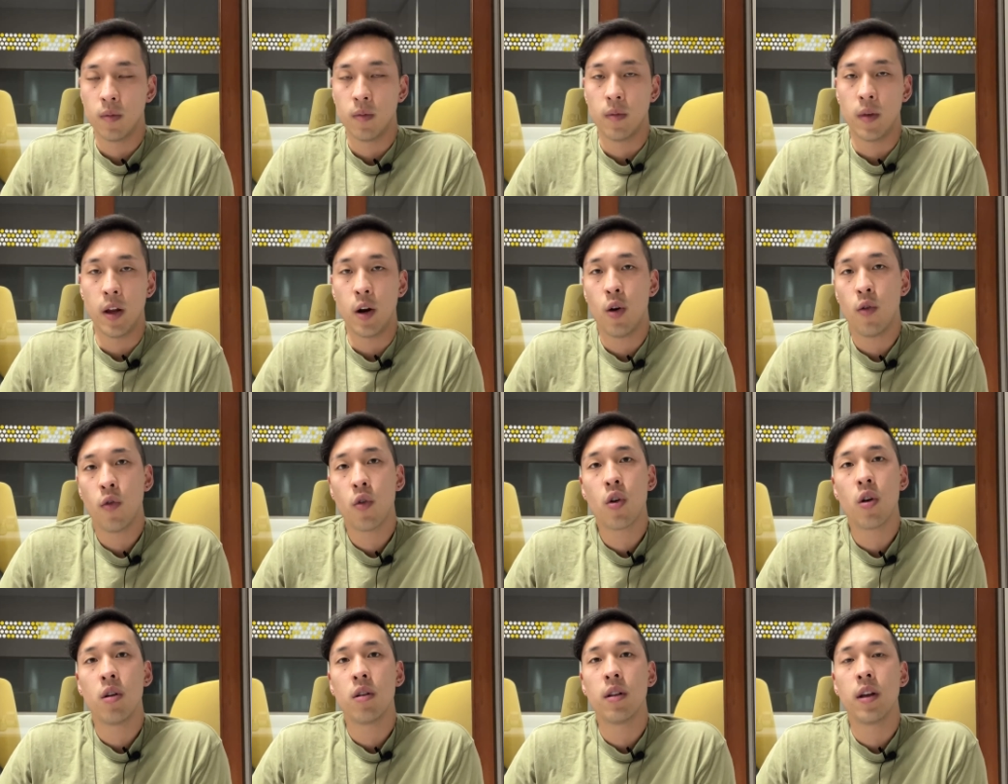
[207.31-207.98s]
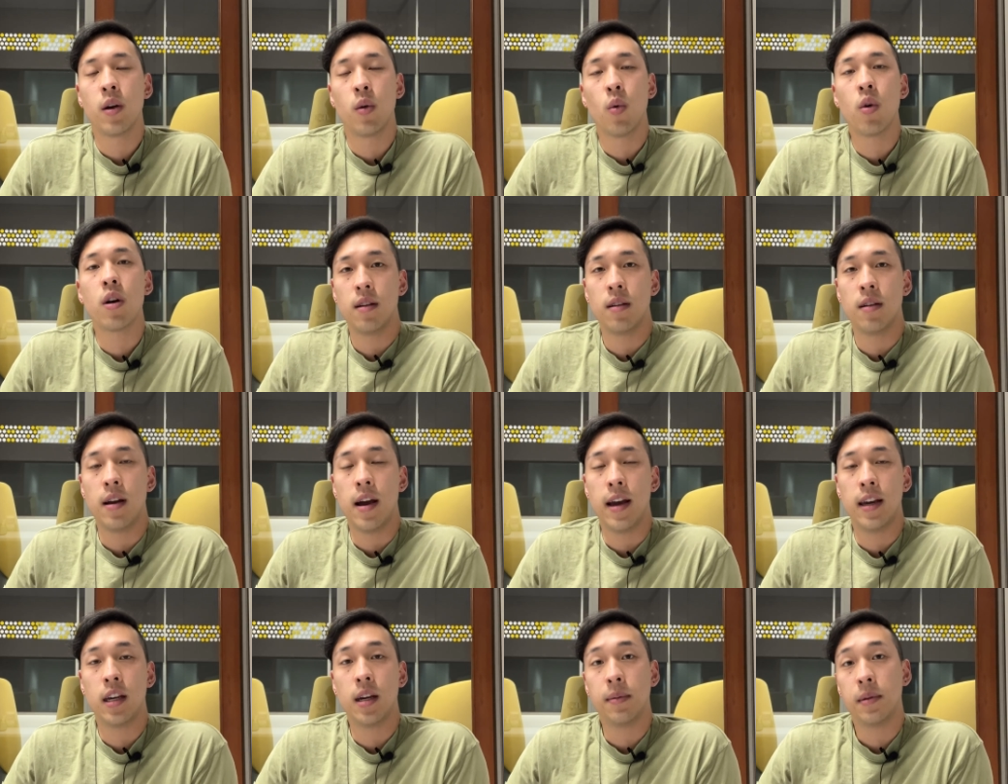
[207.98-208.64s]
And overall, it
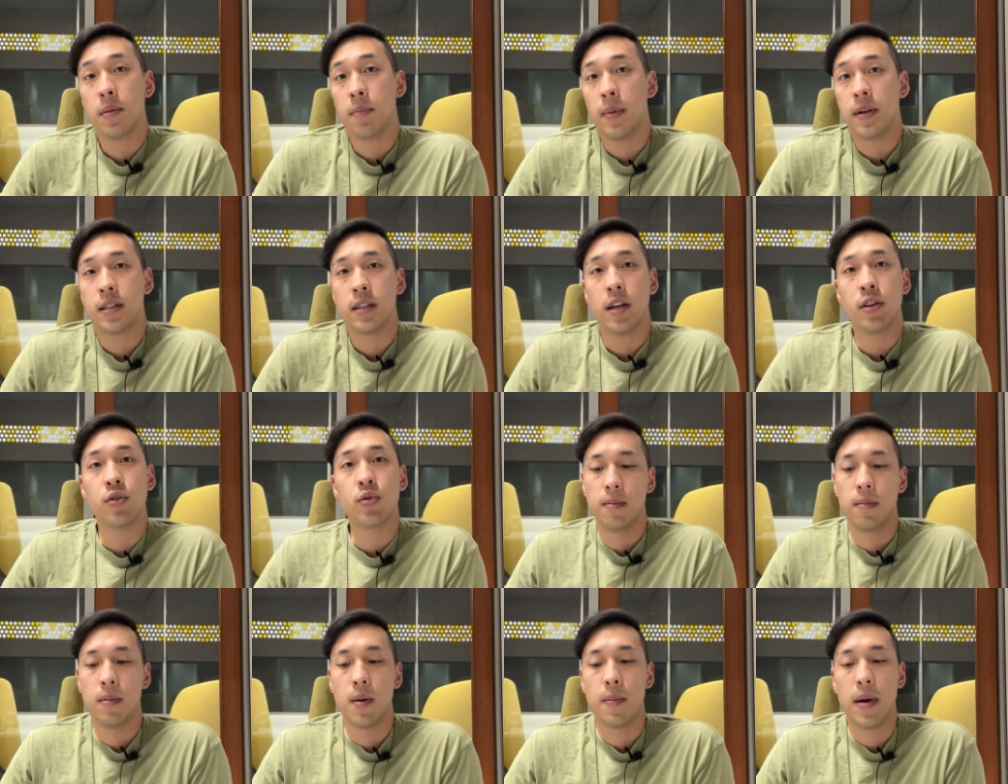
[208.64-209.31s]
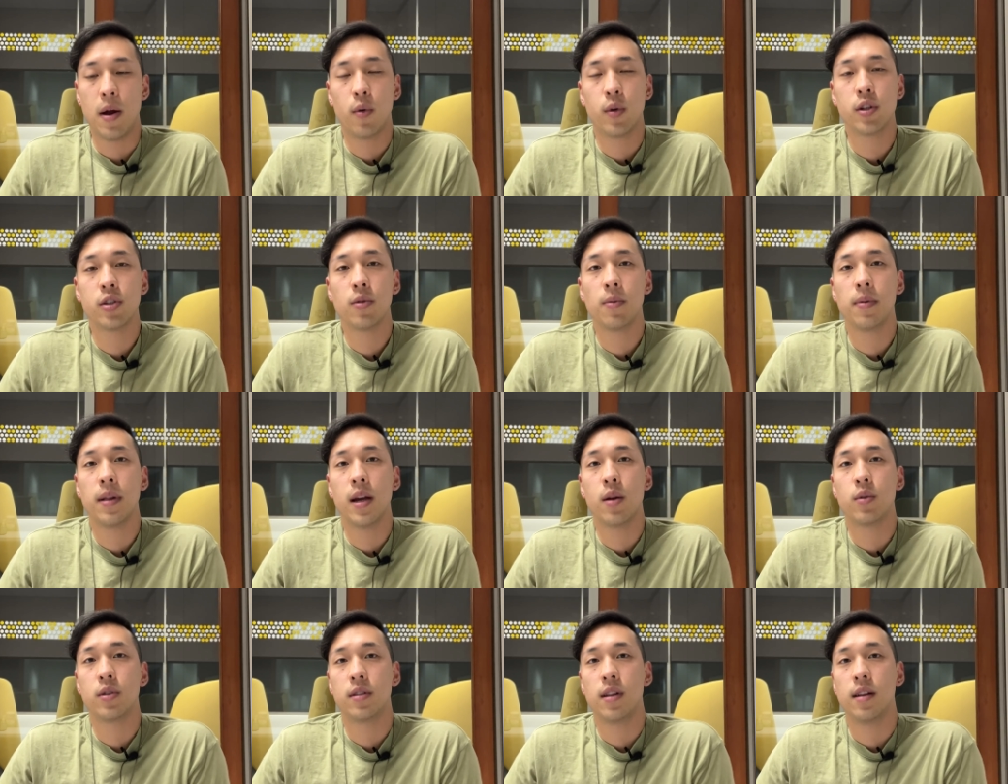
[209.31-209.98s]
worked. I kept to my schedule, but my original
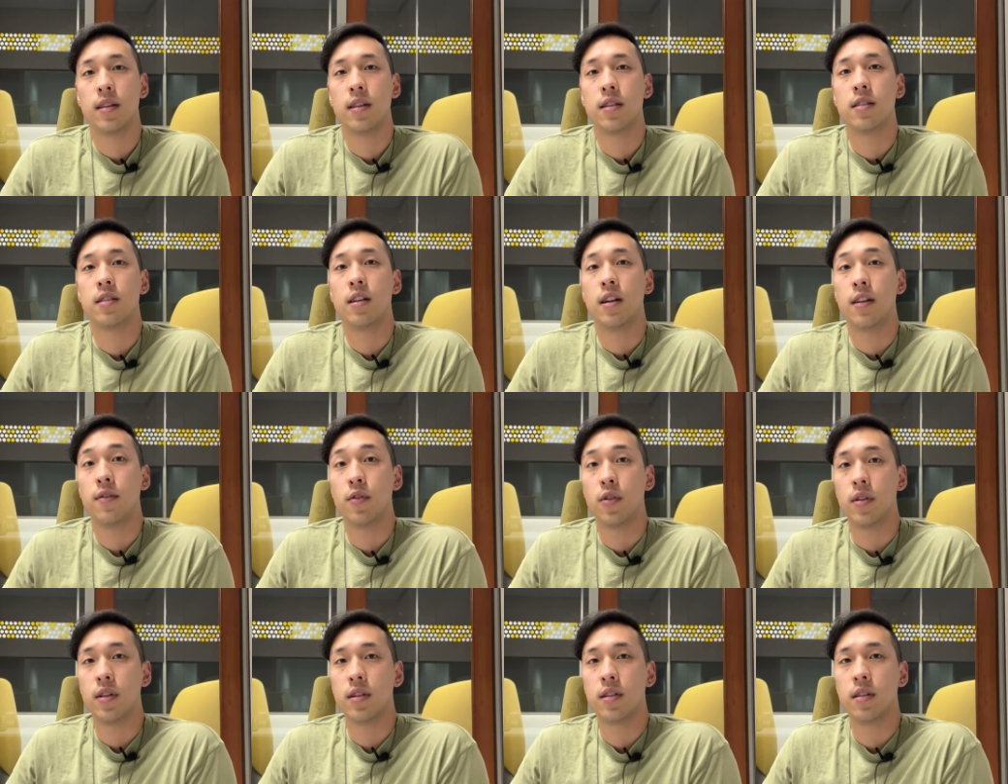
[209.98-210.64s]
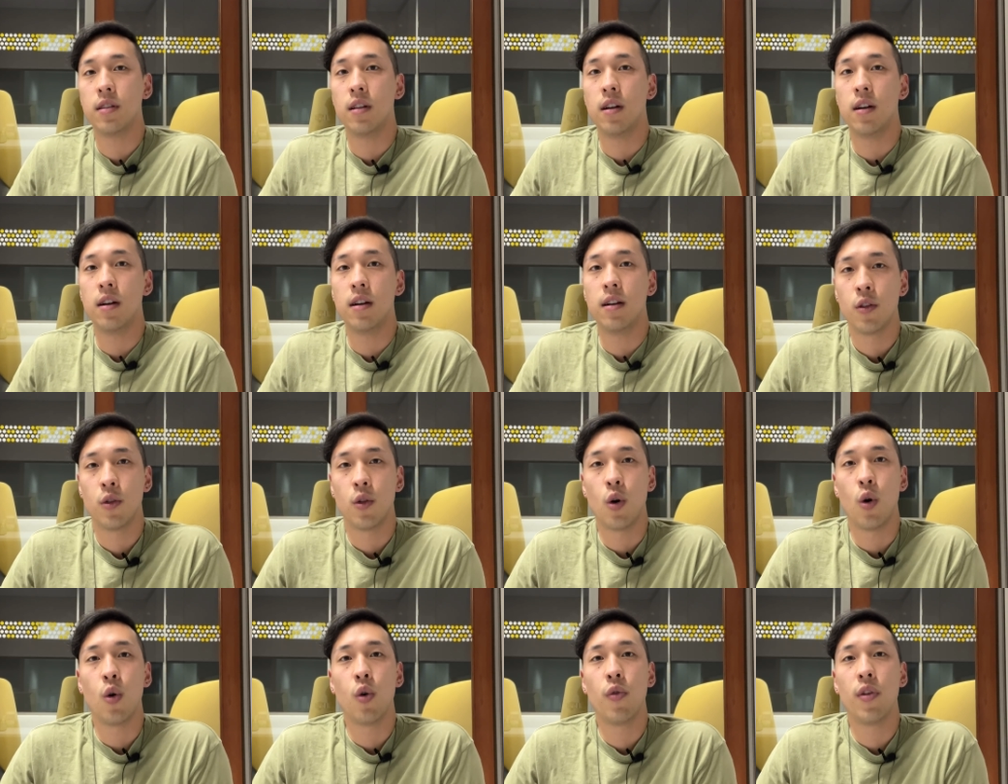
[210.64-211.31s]
plan was not to study for weeks long.
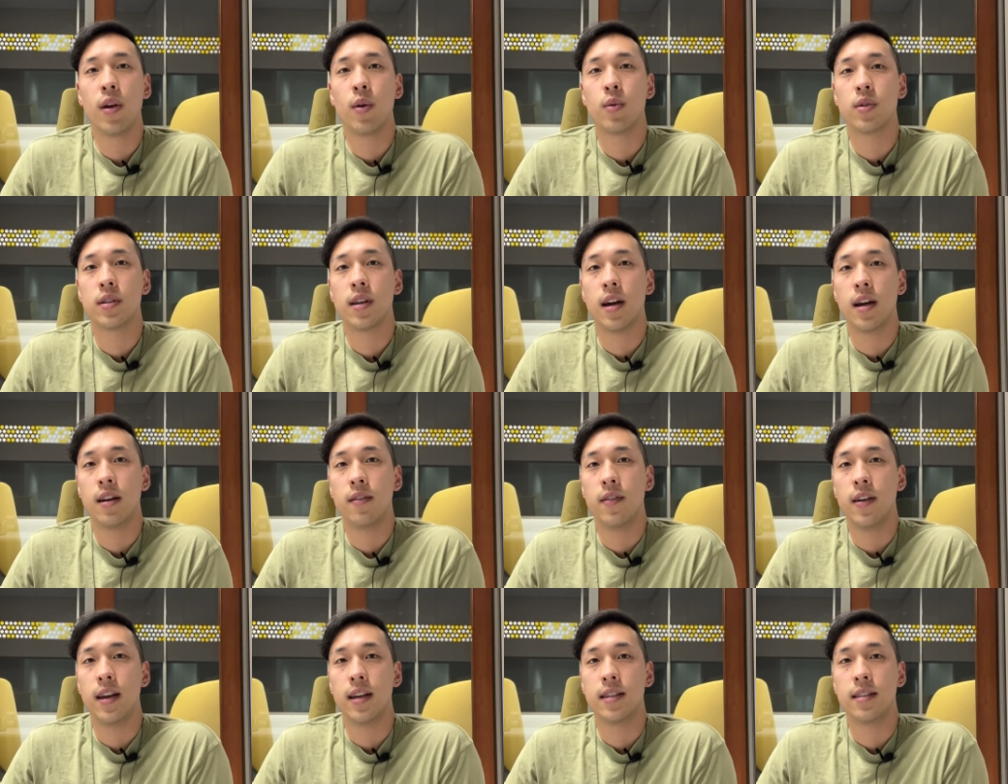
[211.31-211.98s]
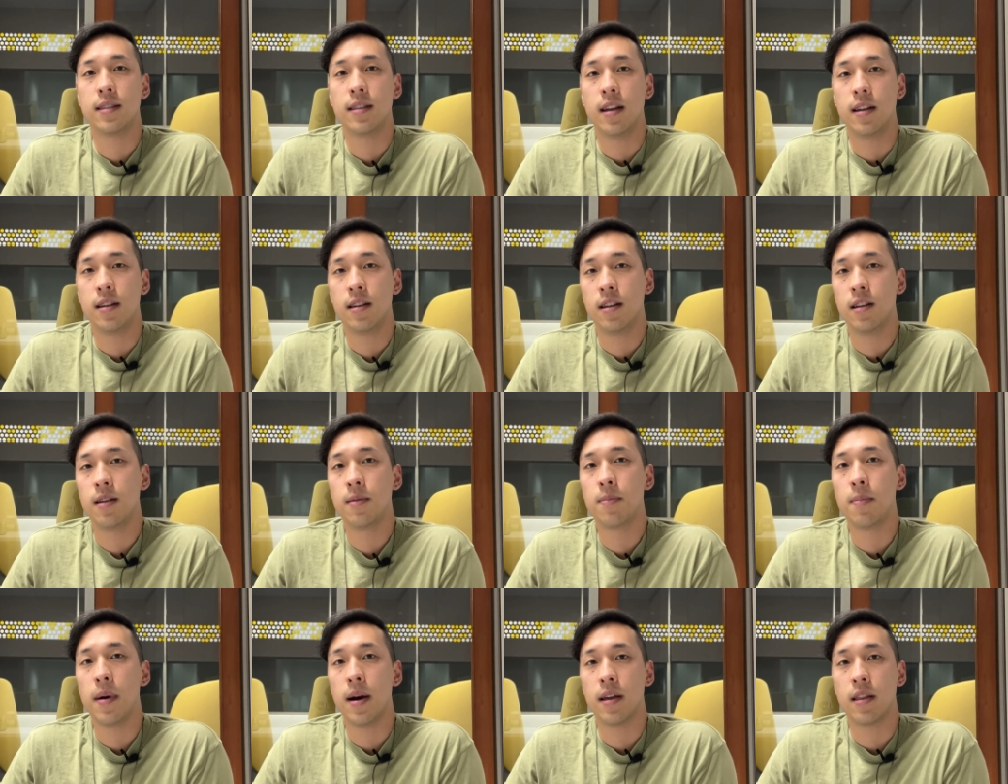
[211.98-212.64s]
The holding was kind of
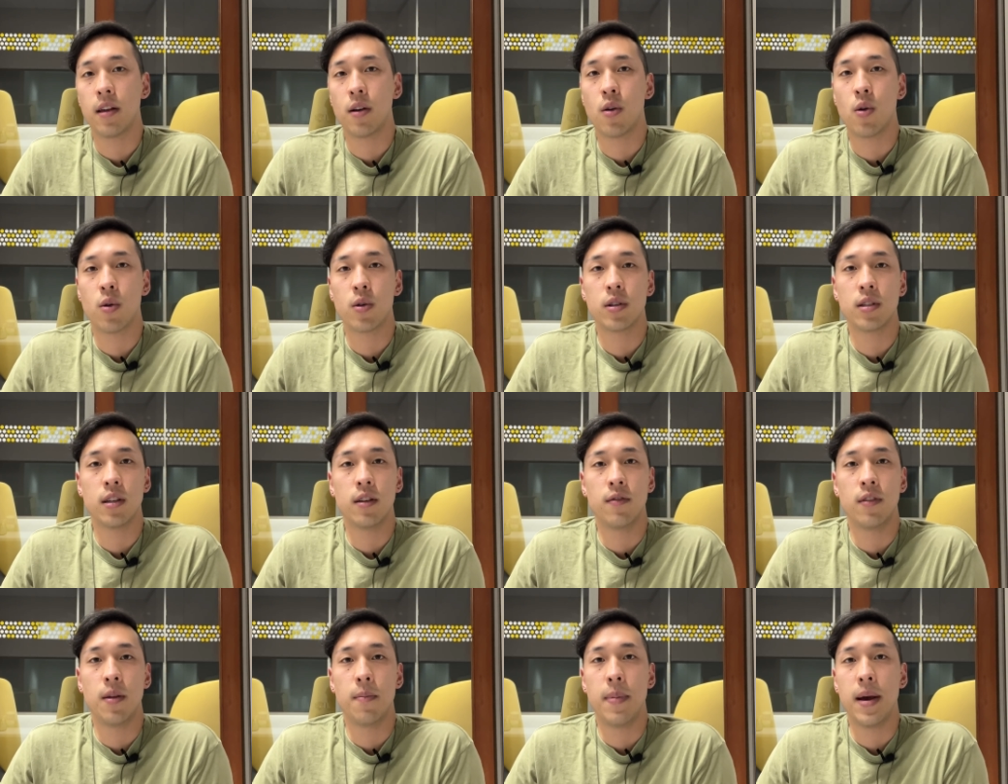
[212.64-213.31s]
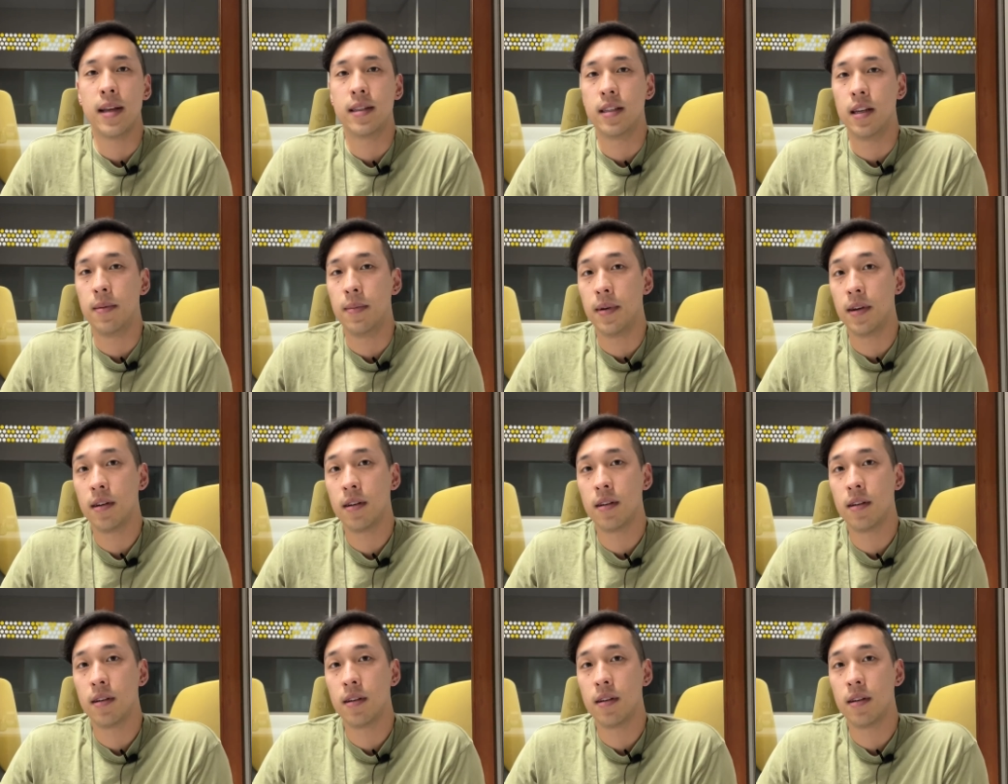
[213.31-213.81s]
extended by the course of the pandemic.